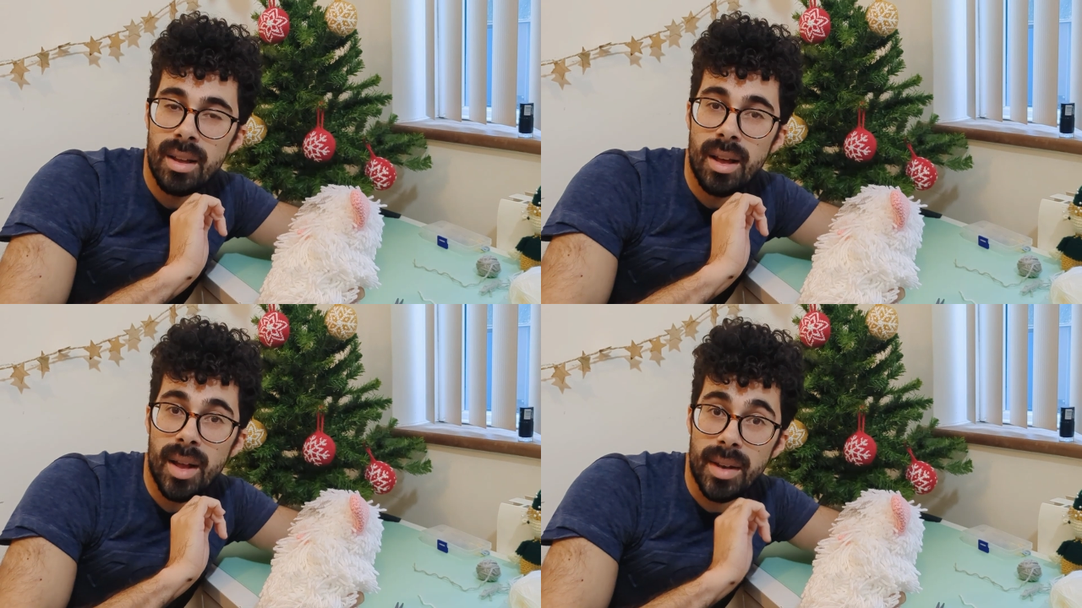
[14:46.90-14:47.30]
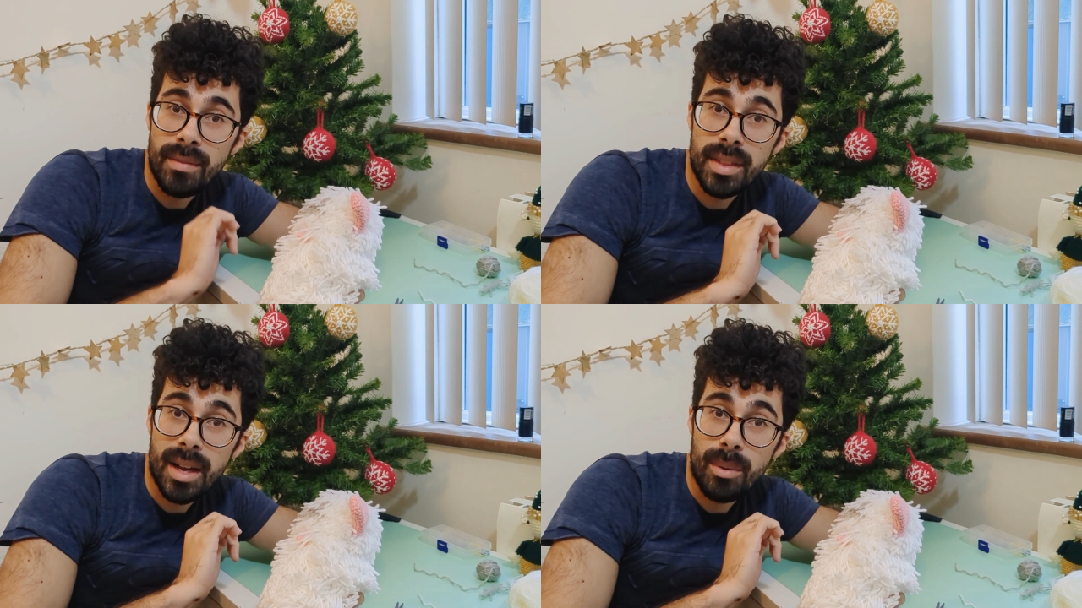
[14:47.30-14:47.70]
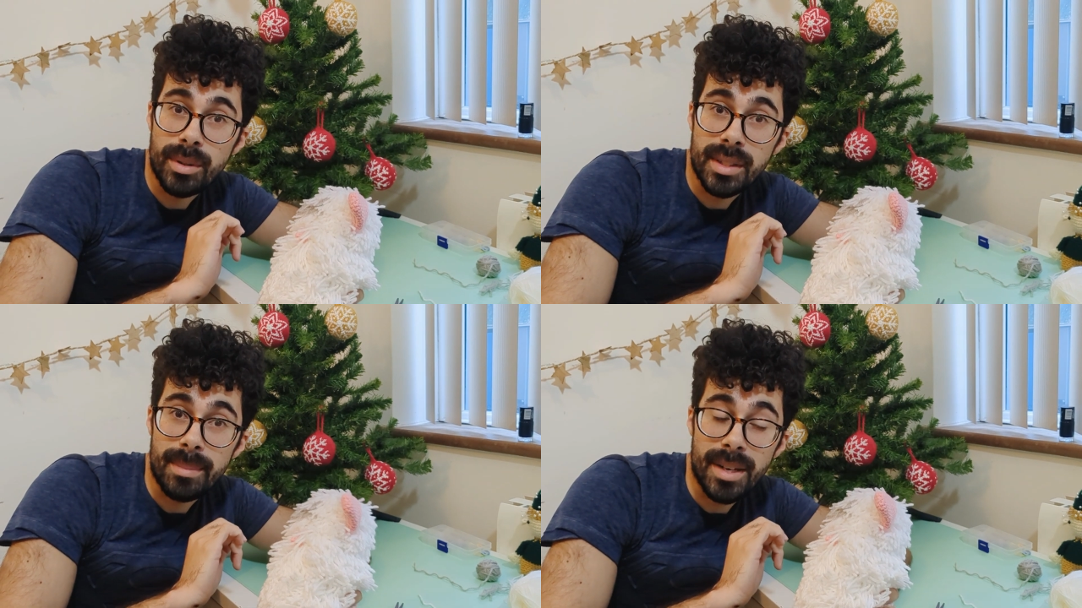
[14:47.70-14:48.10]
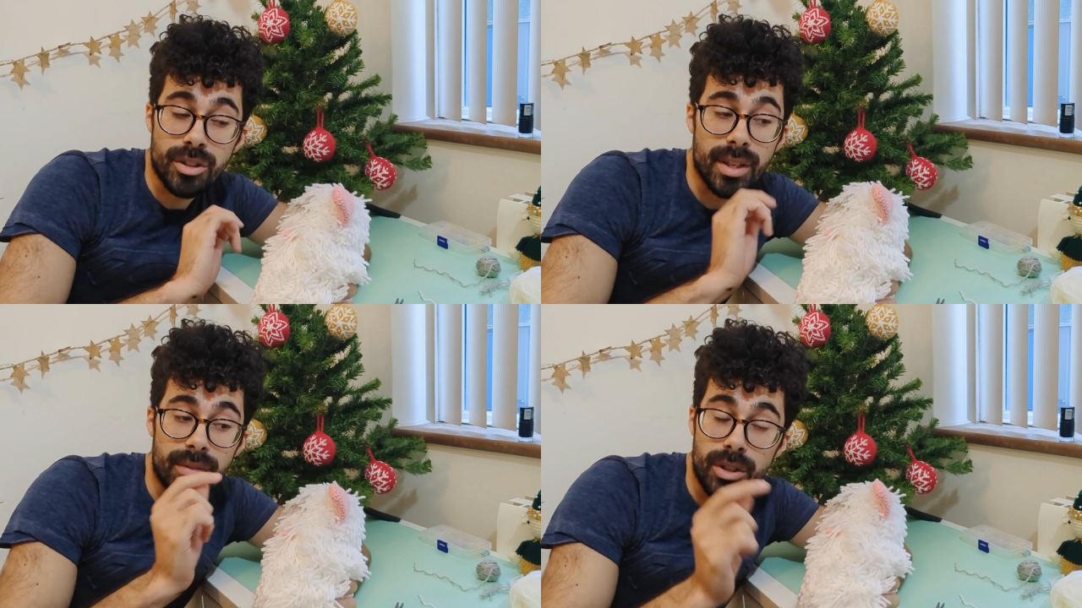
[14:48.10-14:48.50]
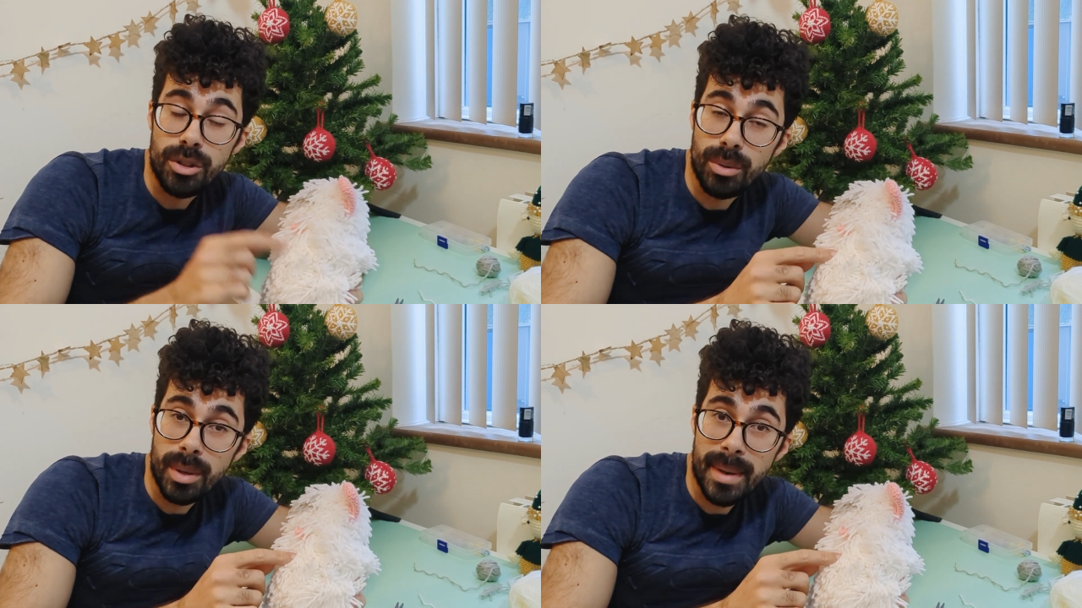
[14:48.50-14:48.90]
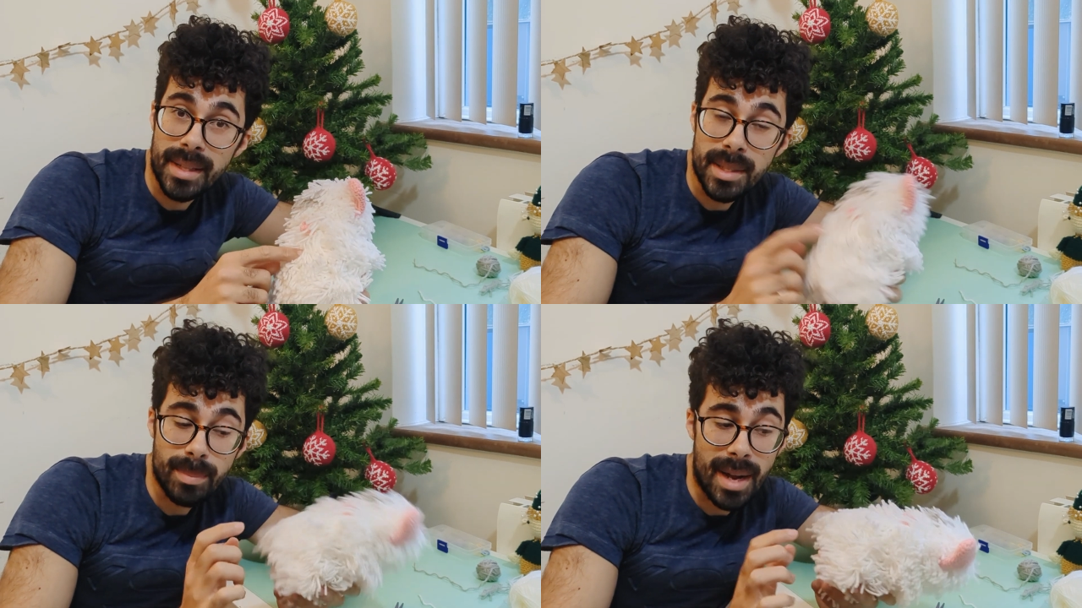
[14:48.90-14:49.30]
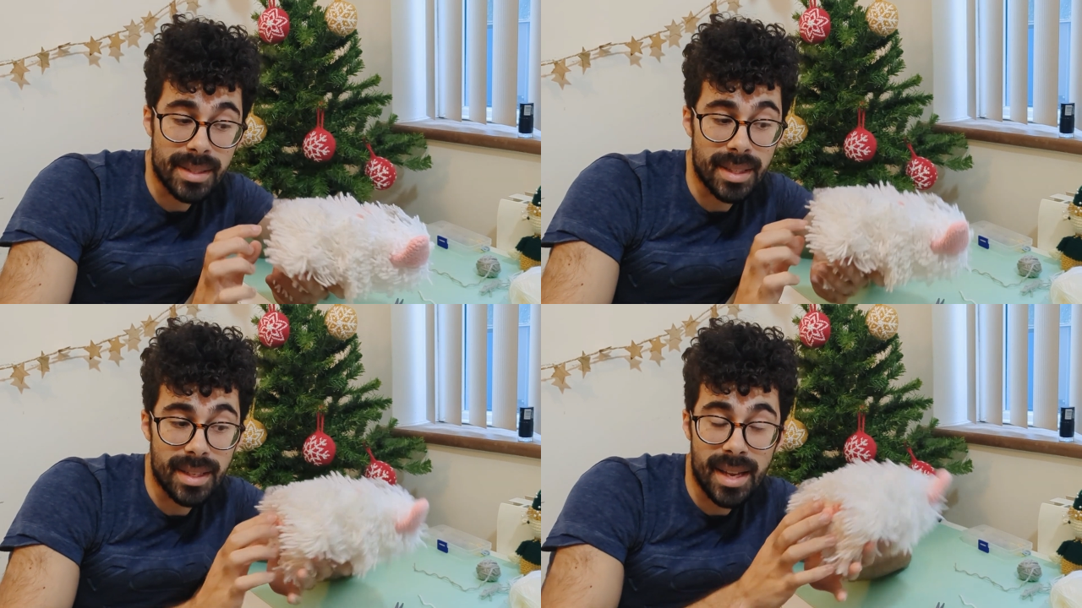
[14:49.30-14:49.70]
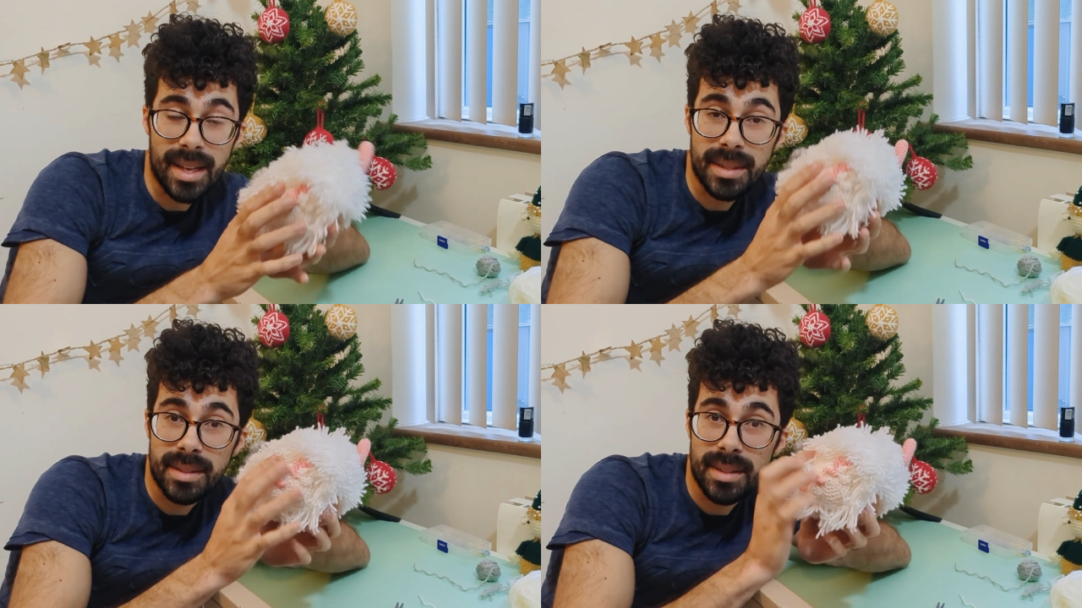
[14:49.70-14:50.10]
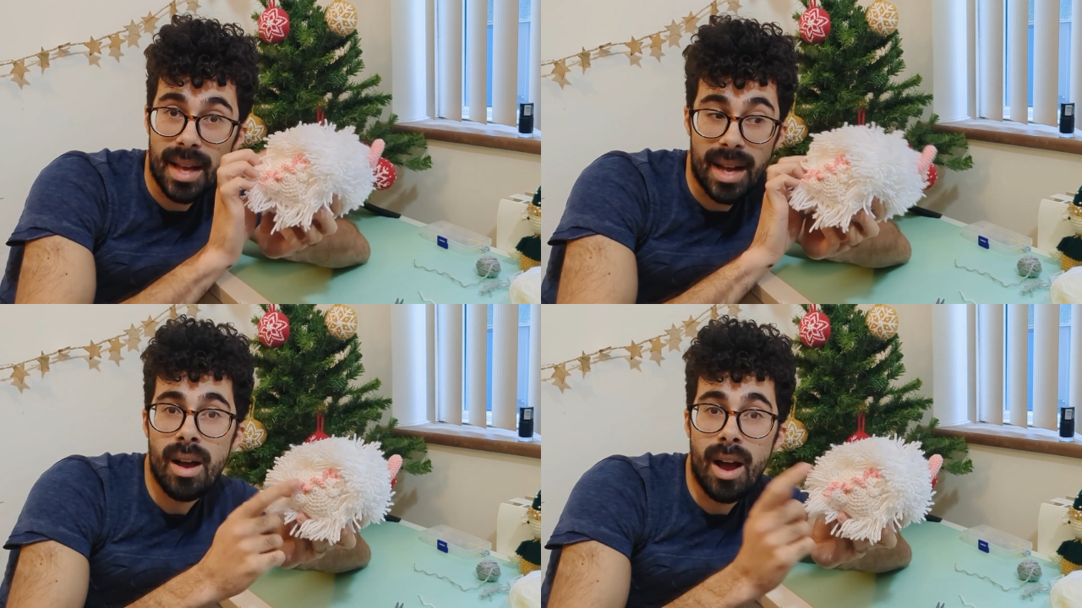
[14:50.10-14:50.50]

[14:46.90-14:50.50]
Another thing I wanted to mention if you do want to make this pattern is that